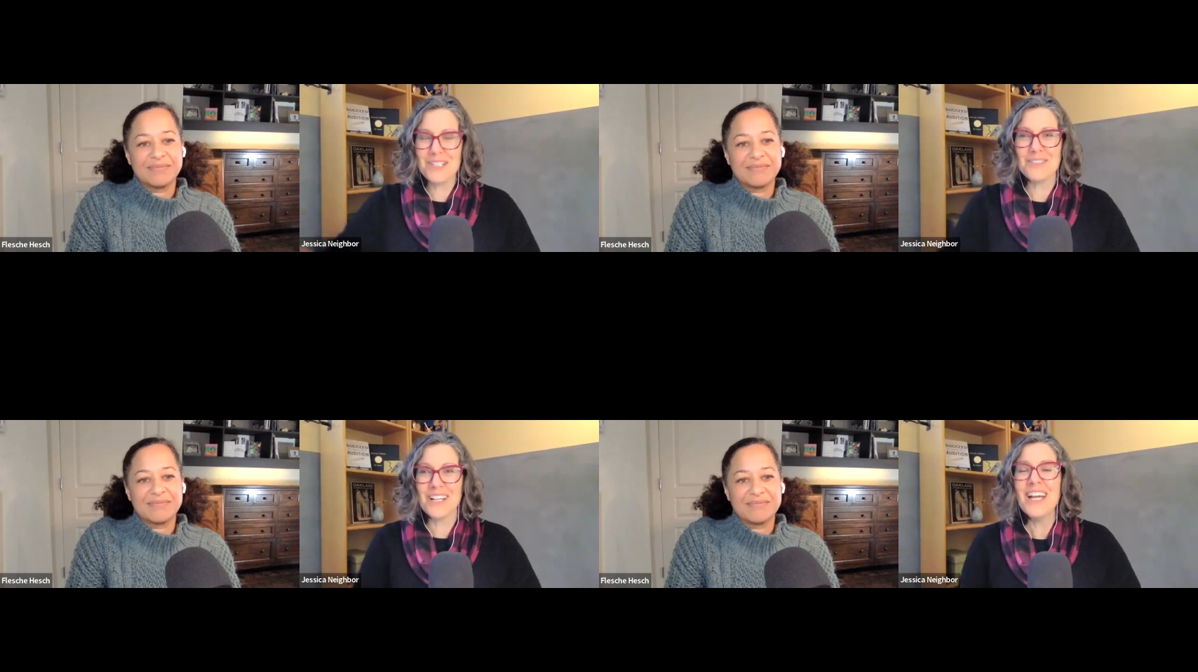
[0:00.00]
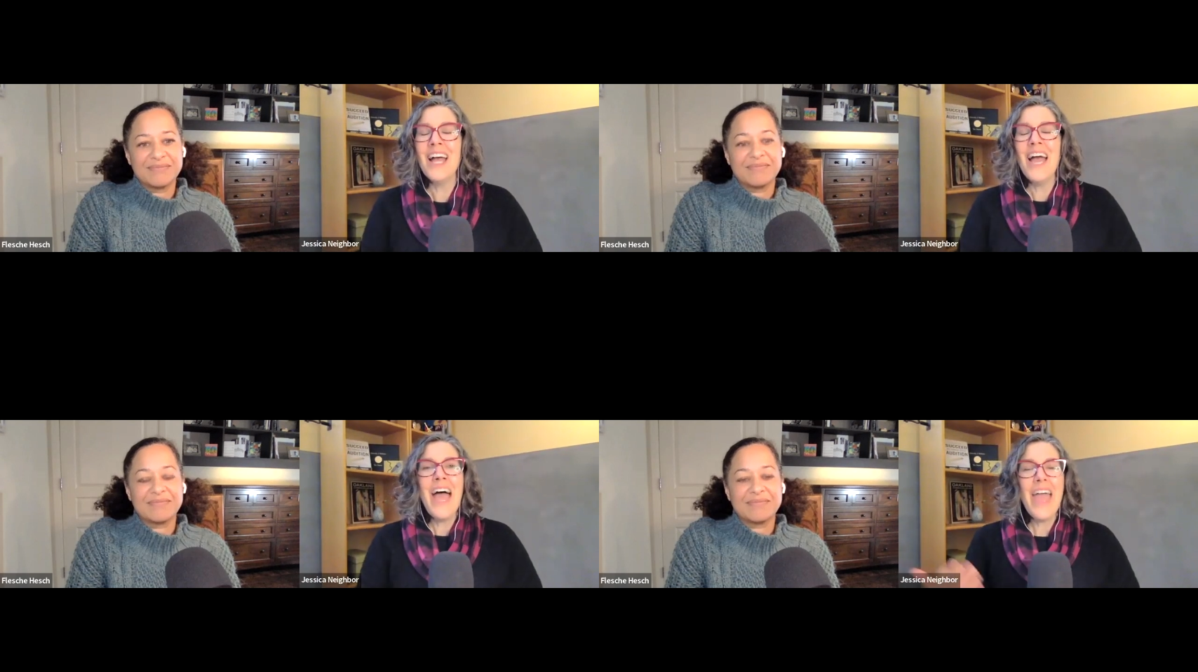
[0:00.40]
Speaker 1: over
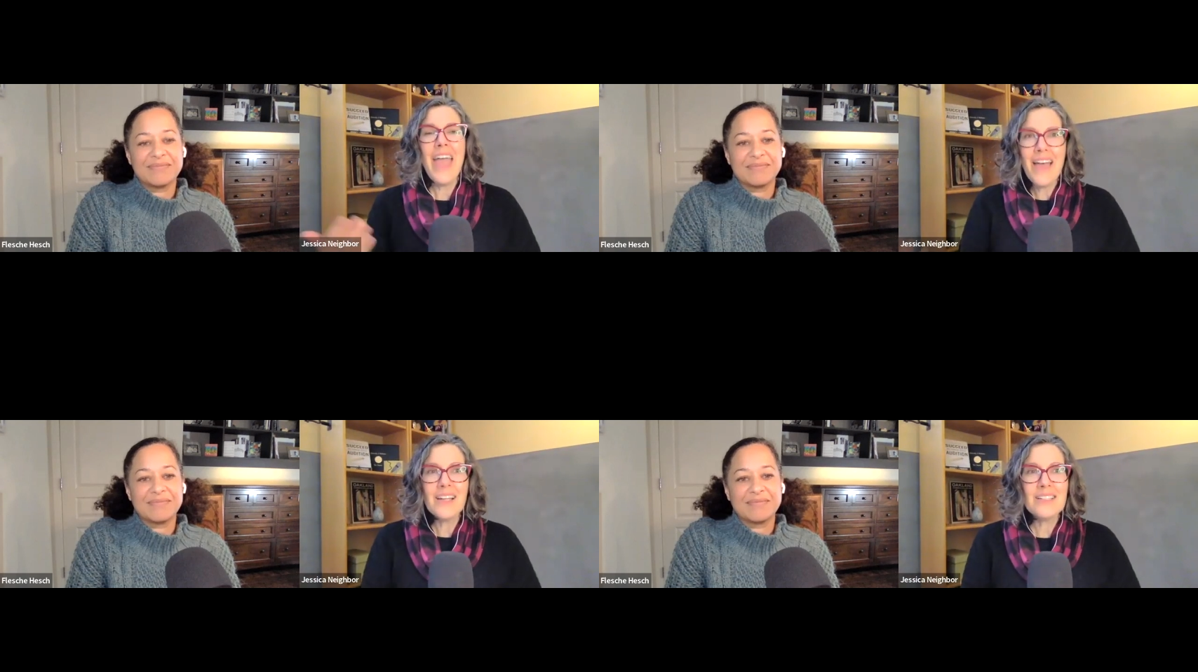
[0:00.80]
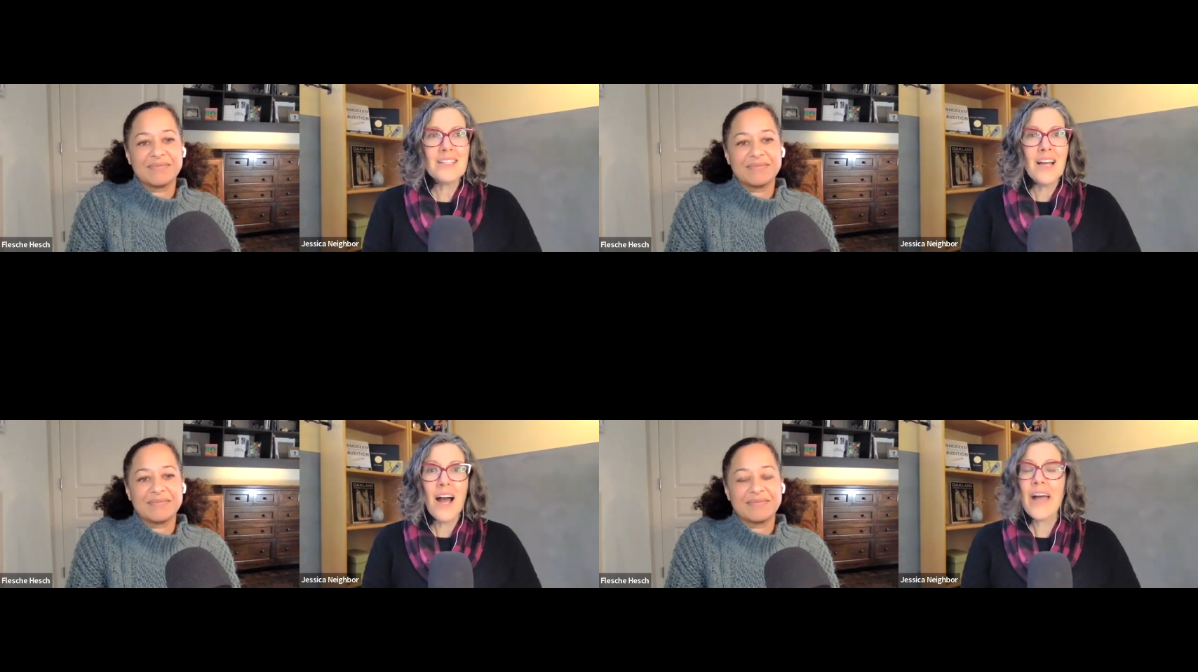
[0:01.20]
and
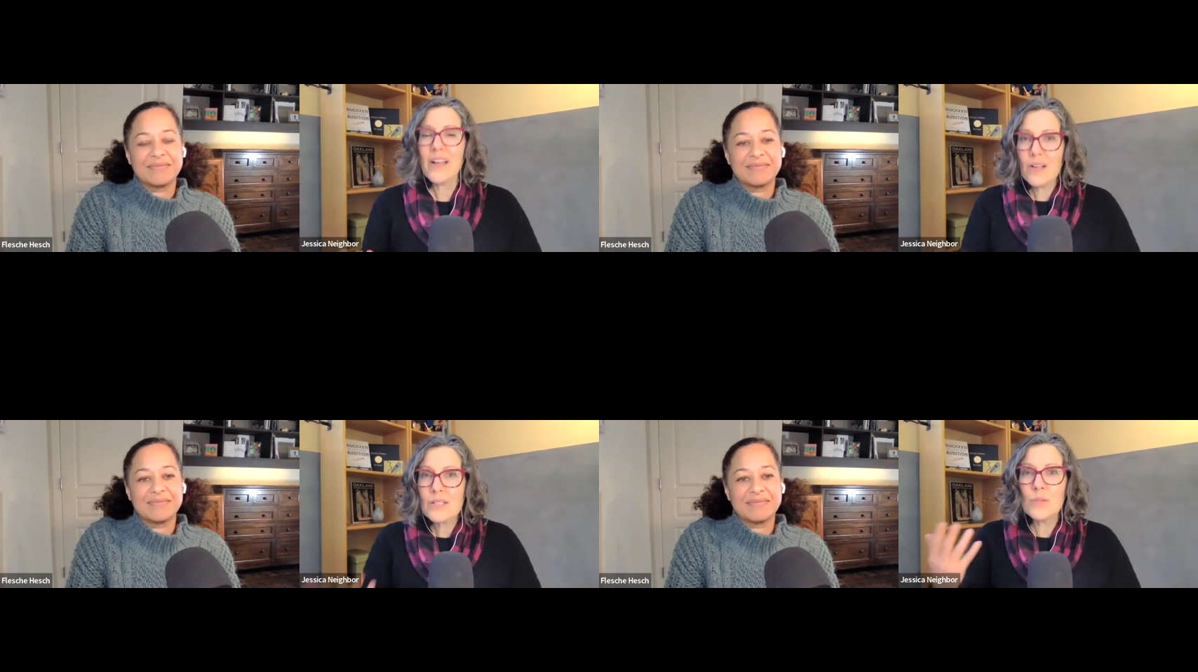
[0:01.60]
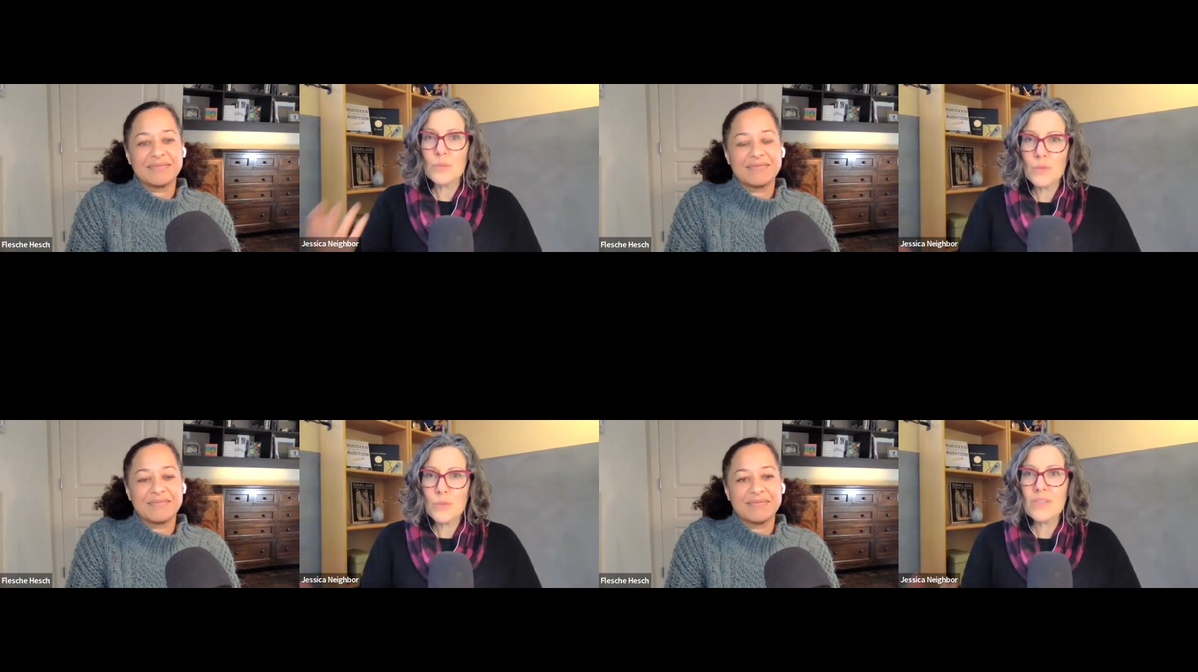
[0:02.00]
i also
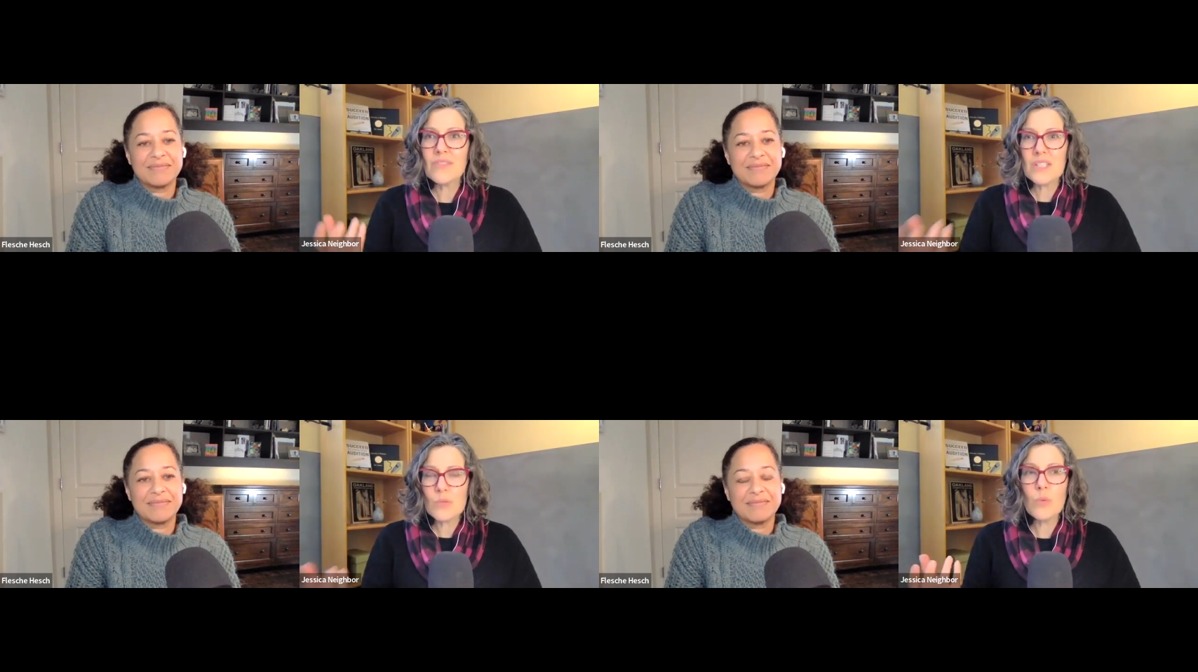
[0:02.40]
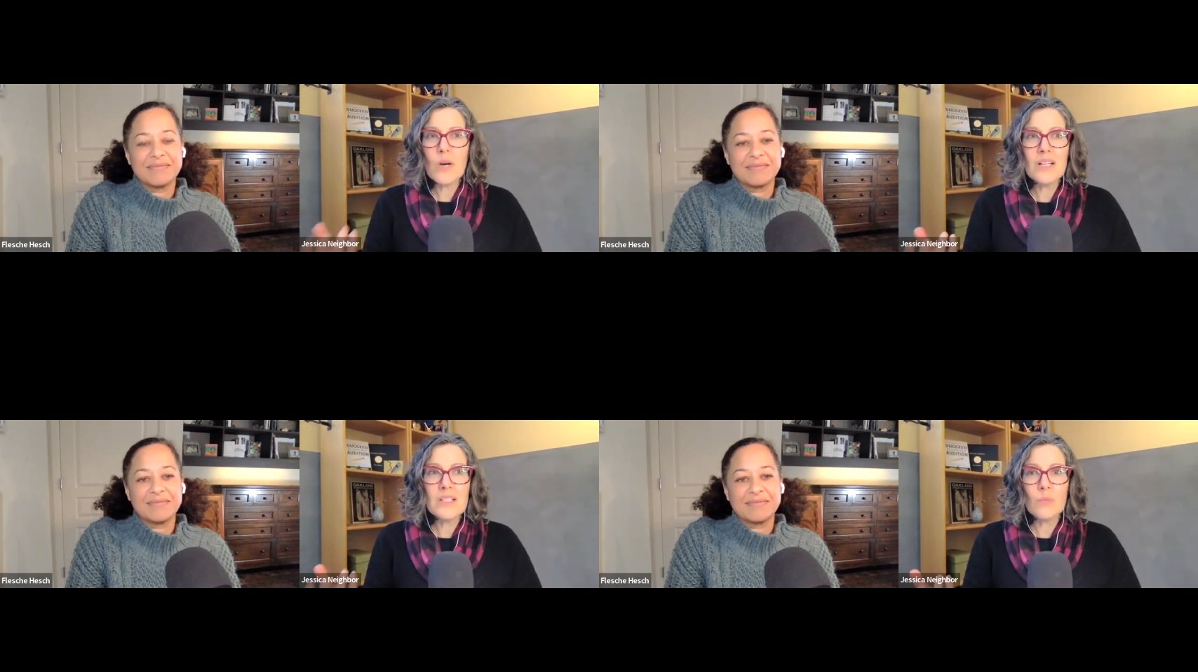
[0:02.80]
knew that this was